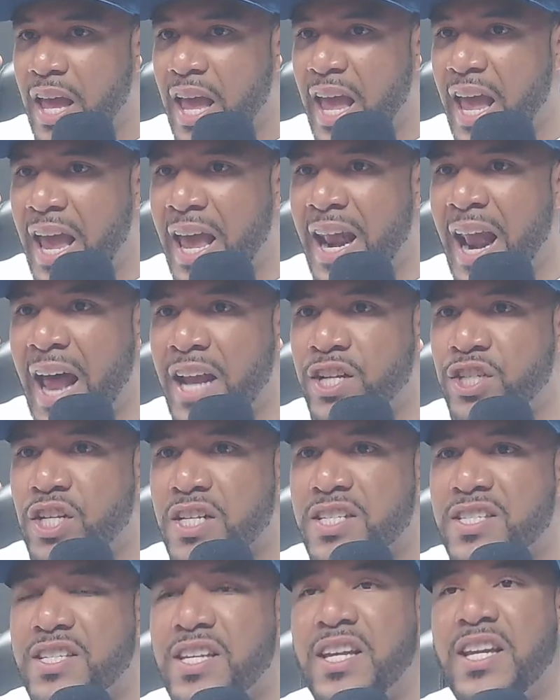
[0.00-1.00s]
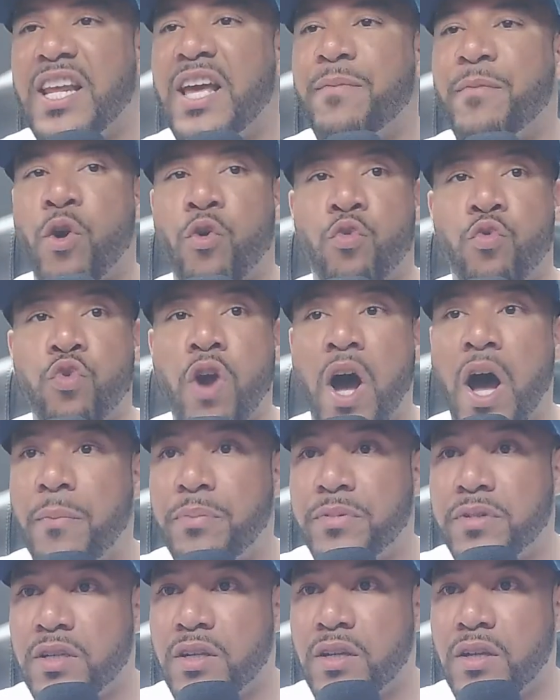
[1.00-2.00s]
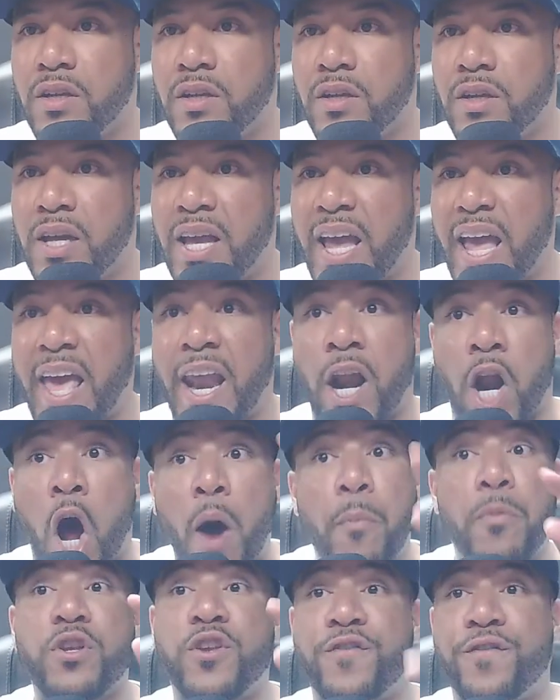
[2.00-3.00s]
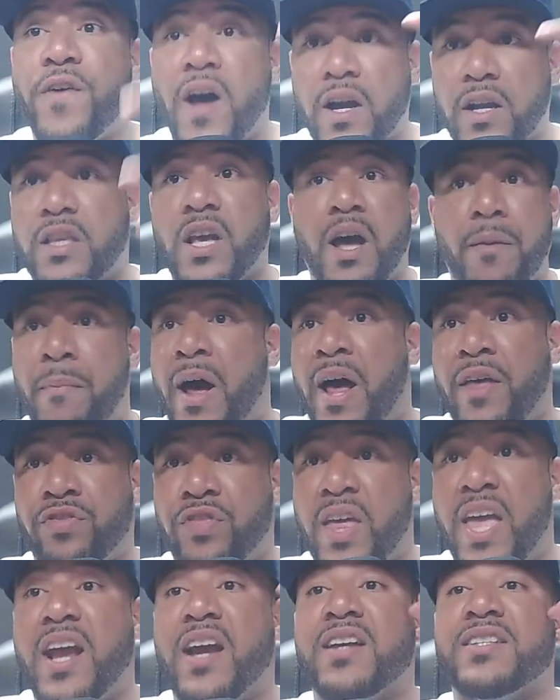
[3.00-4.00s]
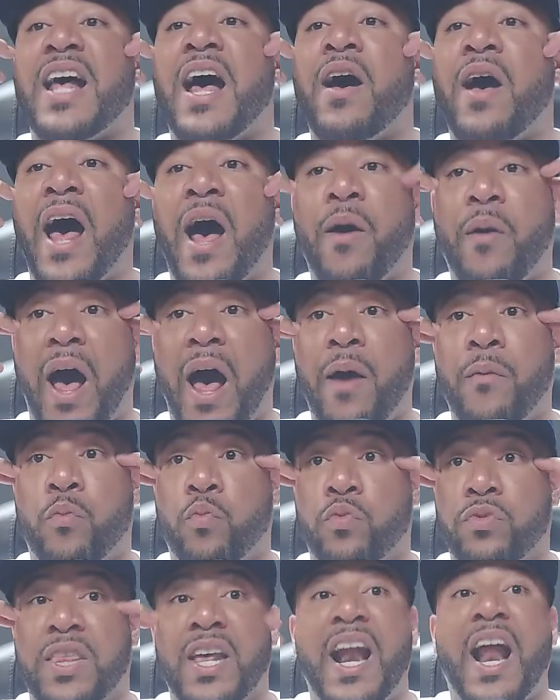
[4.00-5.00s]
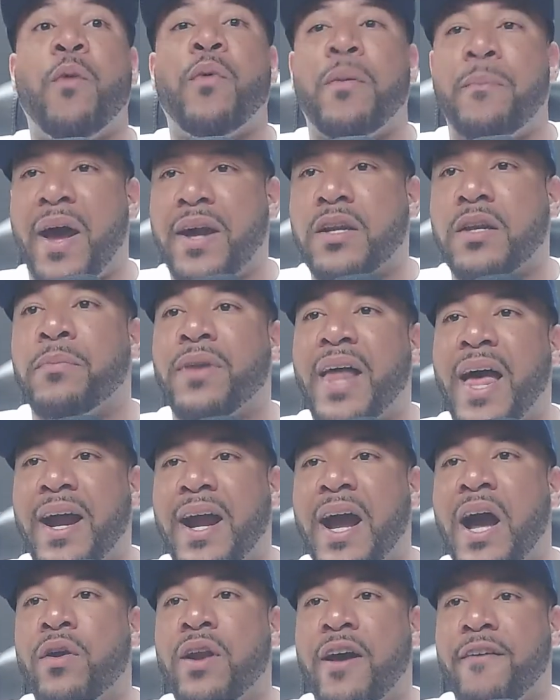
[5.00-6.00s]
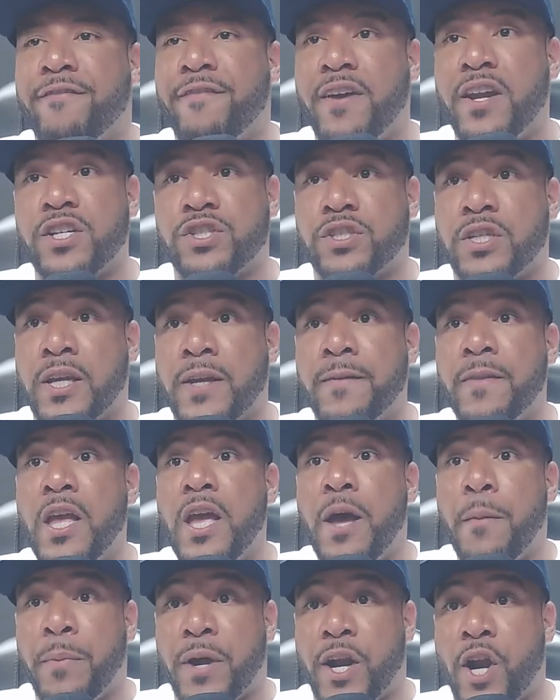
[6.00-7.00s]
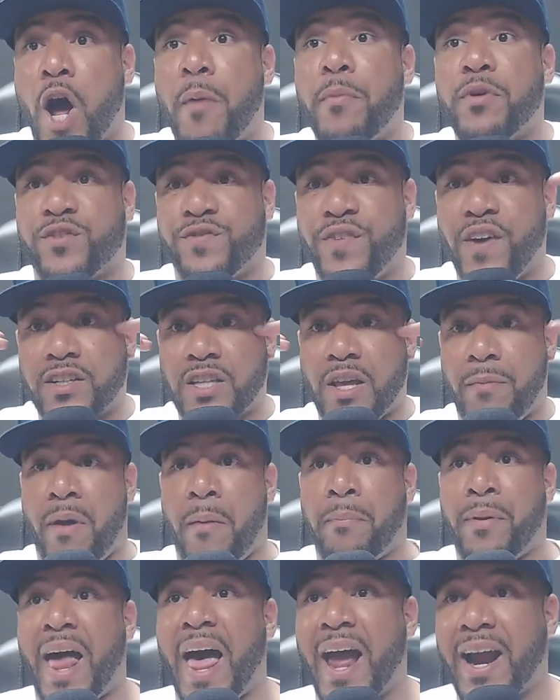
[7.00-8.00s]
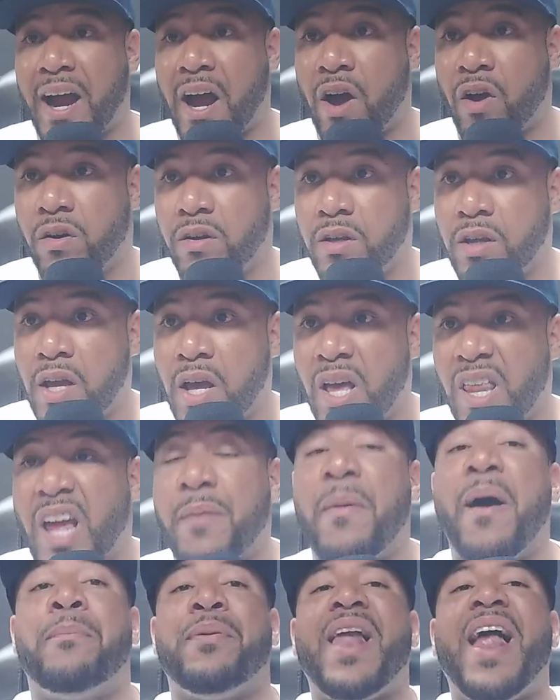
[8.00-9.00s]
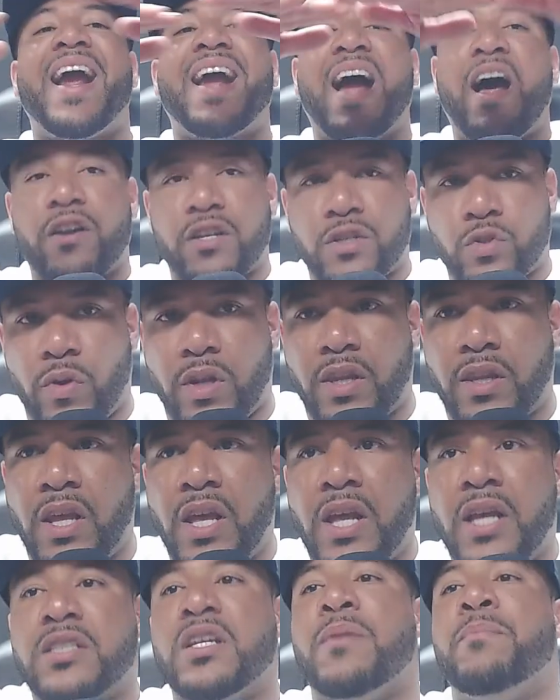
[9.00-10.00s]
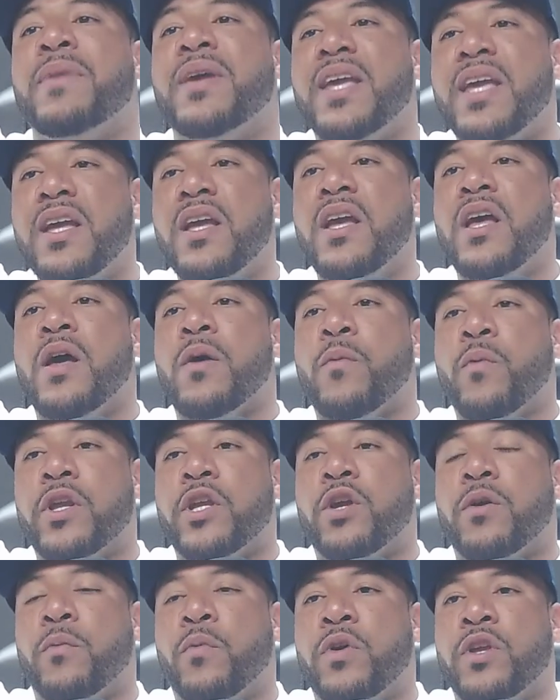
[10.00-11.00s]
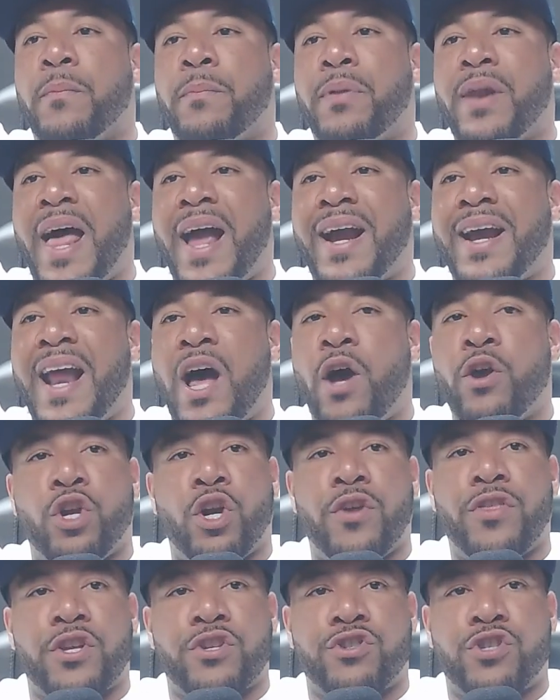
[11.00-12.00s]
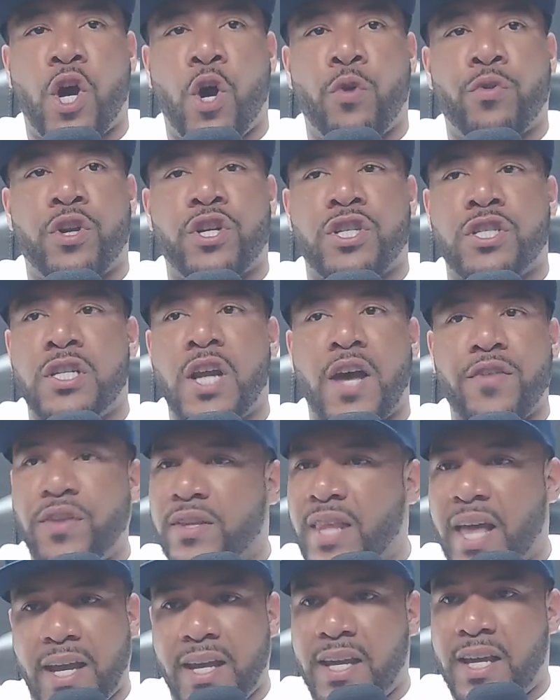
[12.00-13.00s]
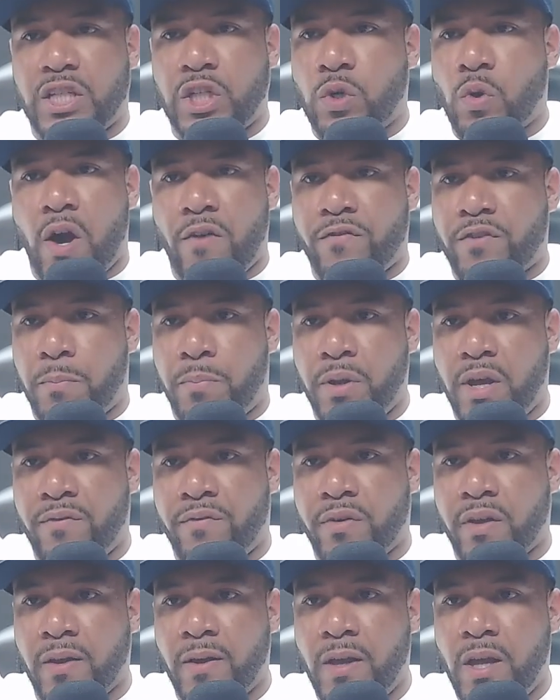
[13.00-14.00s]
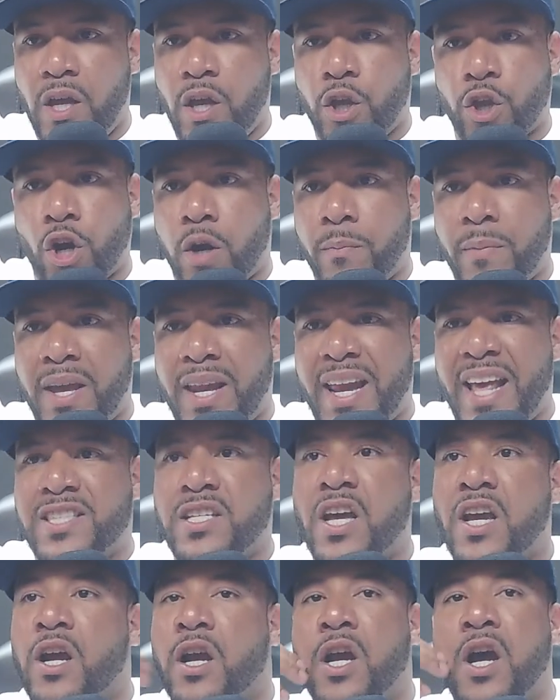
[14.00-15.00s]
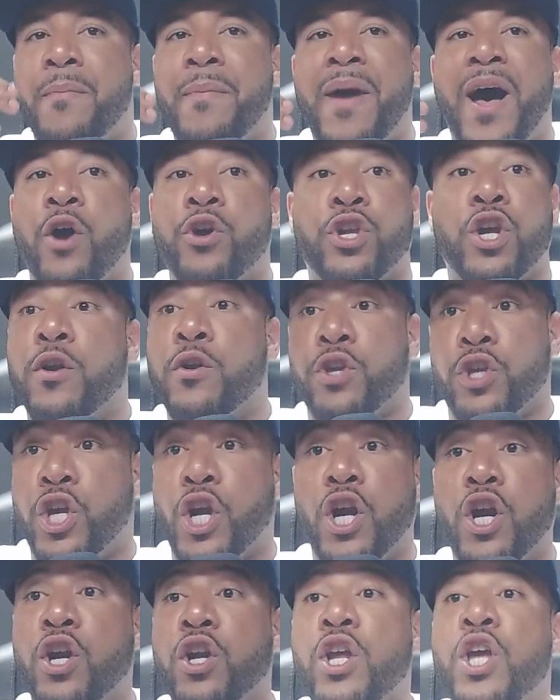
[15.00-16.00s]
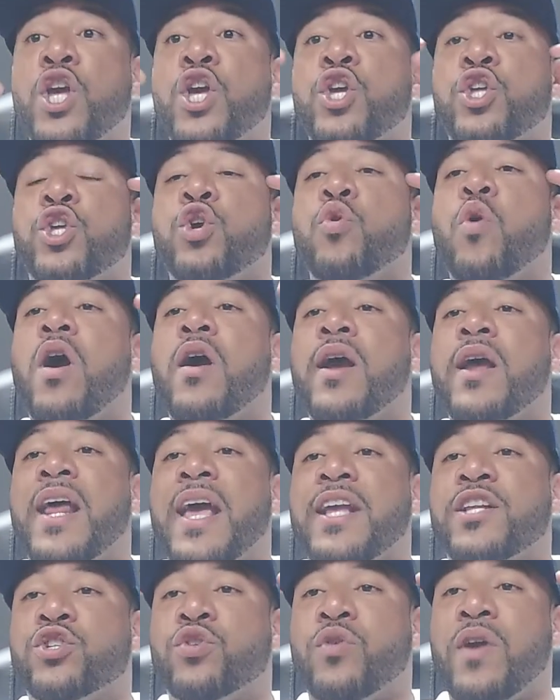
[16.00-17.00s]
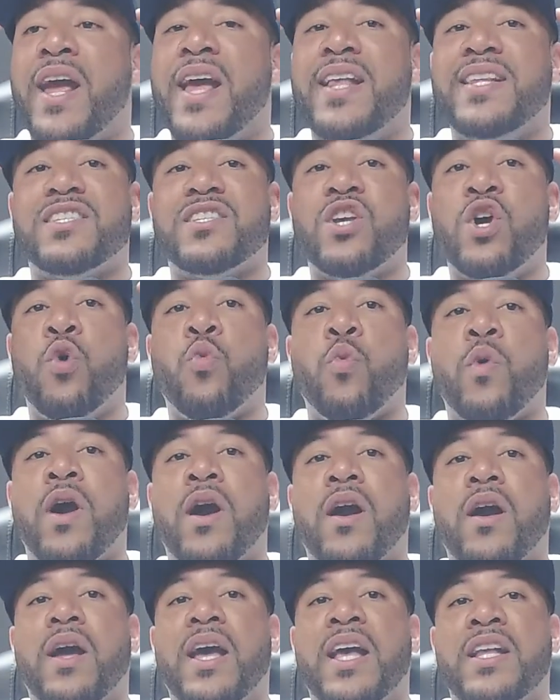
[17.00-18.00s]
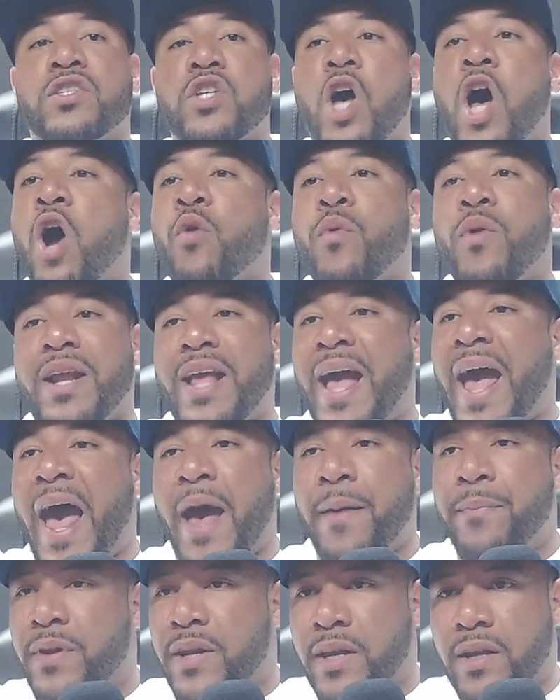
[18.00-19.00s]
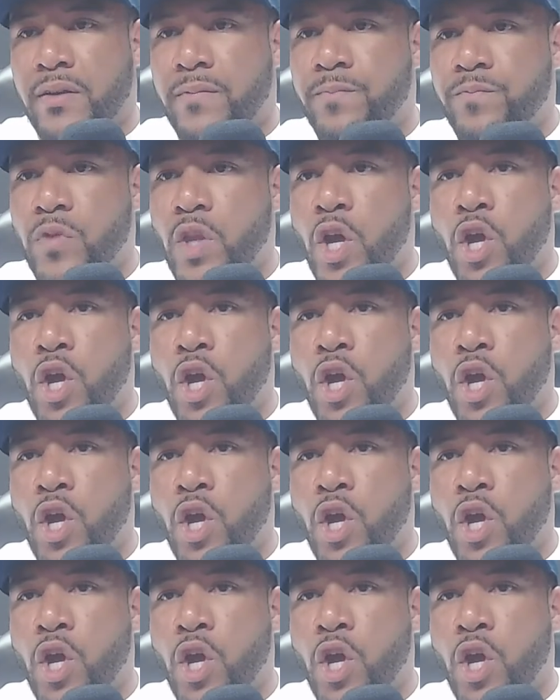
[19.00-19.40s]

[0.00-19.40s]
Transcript: And I just seen him erupt. Like and it almost fucked up my thing because then I went back to blackout and I finished it. But it almost fucked up my blackout. Like my blackout is when, to me, when you're blacking out, you're in the zone. There's nothing that can get you off your pivot. You know what I mean? It's gonna come out. You are in a trance where it's already happening.